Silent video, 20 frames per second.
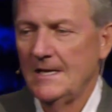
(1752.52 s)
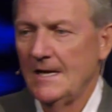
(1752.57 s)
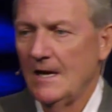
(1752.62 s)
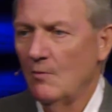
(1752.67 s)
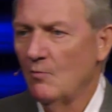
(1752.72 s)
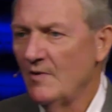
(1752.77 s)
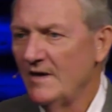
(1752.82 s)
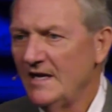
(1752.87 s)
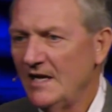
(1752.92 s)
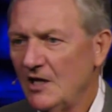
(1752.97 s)

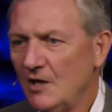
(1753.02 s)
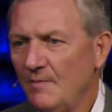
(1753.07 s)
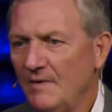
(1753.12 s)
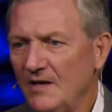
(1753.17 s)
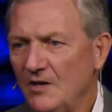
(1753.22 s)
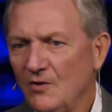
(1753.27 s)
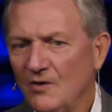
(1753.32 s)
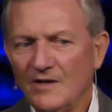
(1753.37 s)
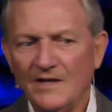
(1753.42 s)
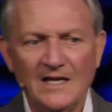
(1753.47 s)
We need to be
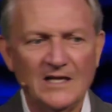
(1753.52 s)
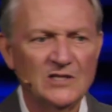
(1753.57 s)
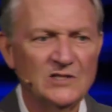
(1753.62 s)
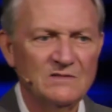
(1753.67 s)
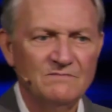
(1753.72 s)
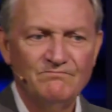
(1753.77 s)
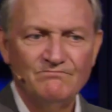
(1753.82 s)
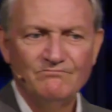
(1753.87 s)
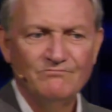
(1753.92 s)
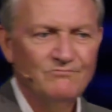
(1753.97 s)
doing
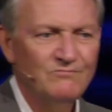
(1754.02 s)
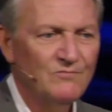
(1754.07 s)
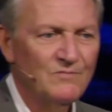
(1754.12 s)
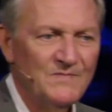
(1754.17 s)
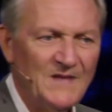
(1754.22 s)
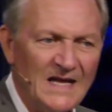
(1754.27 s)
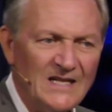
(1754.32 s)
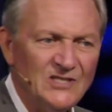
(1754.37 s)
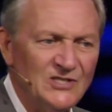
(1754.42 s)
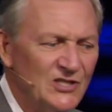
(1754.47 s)
this.
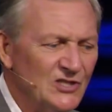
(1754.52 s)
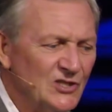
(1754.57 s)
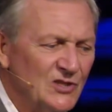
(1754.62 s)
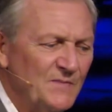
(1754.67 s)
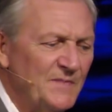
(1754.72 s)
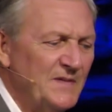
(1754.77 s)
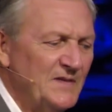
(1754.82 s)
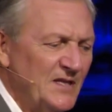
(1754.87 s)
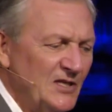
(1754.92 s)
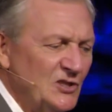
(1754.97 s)

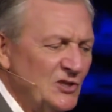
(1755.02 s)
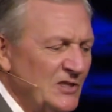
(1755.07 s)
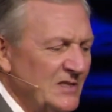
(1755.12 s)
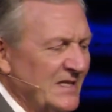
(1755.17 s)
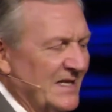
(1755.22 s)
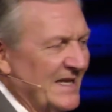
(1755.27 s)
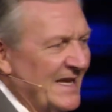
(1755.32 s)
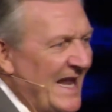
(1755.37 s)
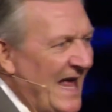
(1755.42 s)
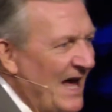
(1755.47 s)
This is a
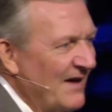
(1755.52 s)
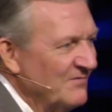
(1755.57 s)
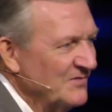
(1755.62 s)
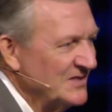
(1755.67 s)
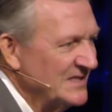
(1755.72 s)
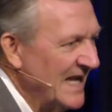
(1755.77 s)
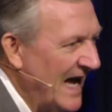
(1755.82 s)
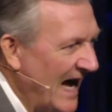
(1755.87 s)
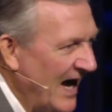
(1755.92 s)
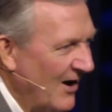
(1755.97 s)

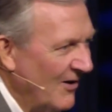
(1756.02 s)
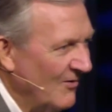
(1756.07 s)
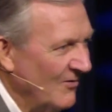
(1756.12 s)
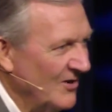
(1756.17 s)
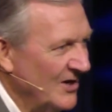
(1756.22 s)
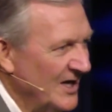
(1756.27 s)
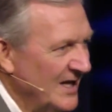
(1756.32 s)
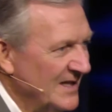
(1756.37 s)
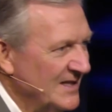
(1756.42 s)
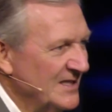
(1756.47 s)
lifestyle.
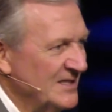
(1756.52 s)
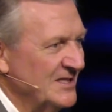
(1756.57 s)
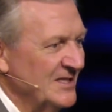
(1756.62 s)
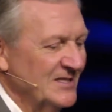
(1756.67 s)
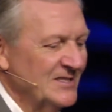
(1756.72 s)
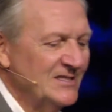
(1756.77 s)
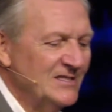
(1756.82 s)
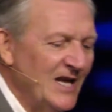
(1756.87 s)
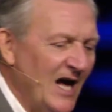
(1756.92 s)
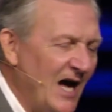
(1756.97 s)
This
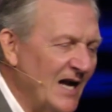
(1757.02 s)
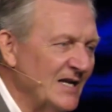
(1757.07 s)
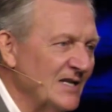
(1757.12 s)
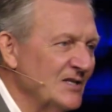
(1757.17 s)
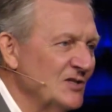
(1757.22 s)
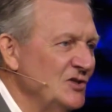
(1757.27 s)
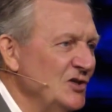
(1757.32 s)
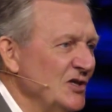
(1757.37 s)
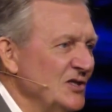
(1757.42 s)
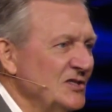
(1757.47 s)
is not
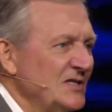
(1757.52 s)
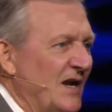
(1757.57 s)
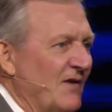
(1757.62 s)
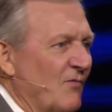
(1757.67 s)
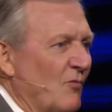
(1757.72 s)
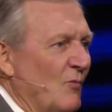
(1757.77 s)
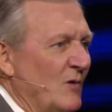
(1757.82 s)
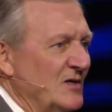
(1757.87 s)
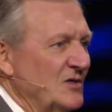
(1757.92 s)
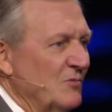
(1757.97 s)
just
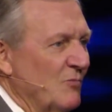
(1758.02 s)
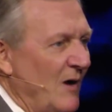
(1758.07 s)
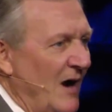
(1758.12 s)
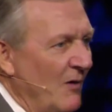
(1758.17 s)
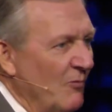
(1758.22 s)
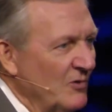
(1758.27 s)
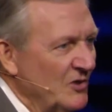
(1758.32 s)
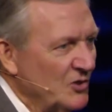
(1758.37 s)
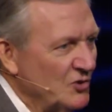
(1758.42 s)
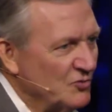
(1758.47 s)
every once in a while
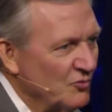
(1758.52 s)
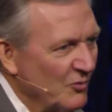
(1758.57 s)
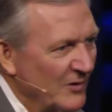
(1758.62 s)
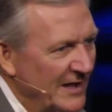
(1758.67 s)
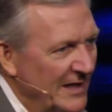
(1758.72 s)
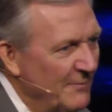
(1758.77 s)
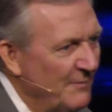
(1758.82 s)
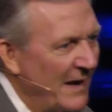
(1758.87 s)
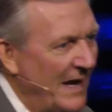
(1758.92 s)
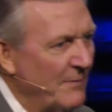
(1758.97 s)
when there's really
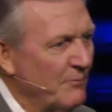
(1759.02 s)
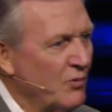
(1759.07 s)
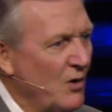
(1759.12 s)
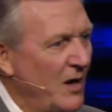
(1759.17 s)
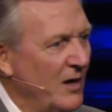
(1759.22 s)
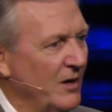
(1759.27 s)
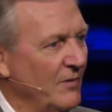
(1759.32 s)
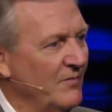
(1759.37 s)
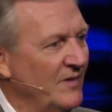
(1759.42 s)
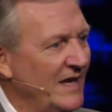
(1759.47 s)
a bad
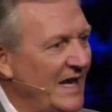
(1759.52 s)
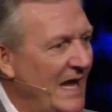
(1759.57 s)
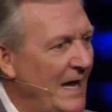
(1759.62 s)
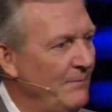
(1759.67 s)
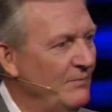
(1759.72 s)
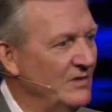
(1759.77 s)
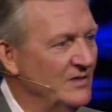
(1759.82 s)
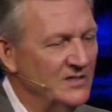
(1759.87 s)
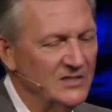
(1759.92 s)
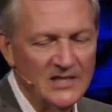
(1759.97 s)
problem that
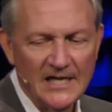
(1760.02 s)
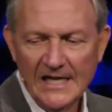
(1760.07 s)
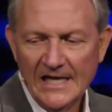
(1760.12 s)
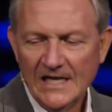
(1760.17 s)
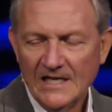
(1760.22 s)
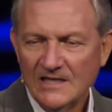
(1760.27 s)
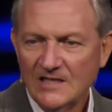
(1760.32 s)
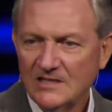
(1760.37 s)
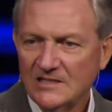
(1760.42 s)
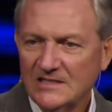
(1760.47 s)
happens.
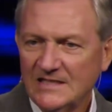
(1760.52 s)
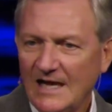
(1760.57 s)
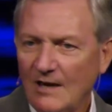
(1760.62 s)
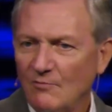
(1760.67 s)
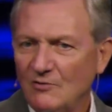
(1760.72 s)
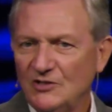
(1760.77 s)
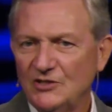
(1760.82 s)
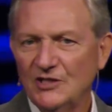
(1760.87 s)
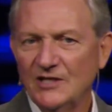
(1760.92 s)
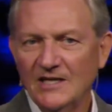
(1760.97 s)
This is how
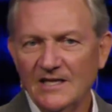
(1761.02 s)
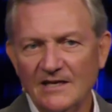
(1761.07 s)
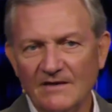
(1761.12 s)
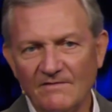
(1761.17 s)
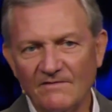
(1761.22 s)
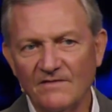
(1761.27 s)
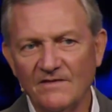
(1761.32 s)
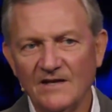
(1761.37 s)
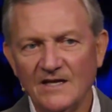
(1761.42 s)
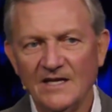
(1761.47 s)
we should
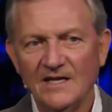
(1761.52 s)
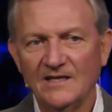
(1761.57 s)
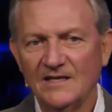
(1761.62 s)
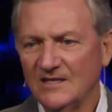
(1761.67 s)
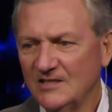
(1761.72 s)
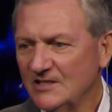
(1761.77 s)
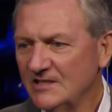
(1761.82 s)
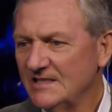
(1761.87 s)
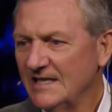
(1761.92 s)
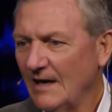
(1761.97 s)
live.
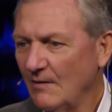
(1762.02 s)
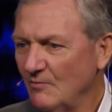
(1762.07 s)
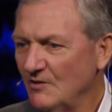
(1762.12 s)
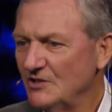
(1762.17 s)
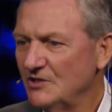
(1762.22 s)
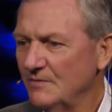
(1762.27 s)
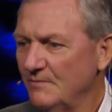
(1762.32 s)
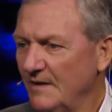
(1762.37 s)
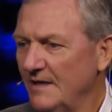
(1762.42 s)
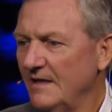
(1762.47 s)
This is how we
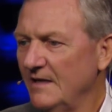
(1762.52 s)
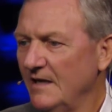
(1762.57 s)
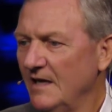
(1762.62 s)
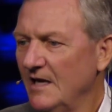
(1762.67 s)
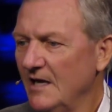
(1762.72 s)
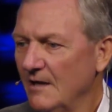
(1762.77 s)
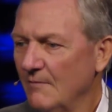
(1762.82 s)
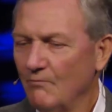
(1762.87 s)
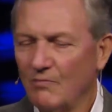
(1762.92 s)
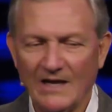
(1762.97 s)
should be
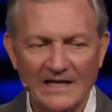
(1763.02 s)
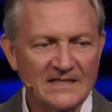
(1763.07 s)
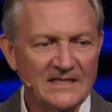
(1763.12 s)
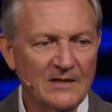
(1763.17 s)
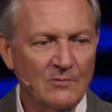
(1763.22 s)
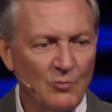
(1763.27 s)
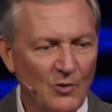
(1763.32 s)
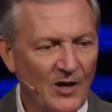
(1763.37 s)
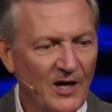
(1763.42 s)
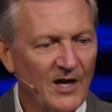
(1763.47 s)

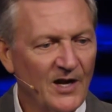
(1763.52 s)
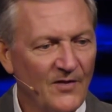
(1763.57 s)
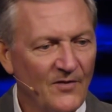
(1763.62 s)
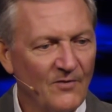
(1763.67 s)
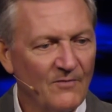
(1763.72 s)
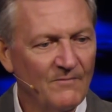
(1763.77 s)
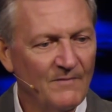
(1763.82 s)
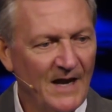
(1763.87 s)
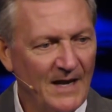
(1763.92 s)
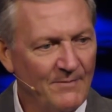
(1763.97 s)
blessing one another.
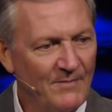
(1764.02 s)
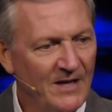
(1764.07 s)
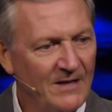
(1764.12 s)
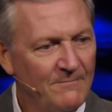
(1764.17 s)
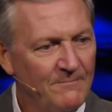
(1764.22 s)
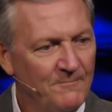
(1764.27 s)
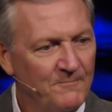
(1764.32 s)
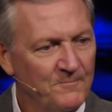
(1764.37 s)
Amen?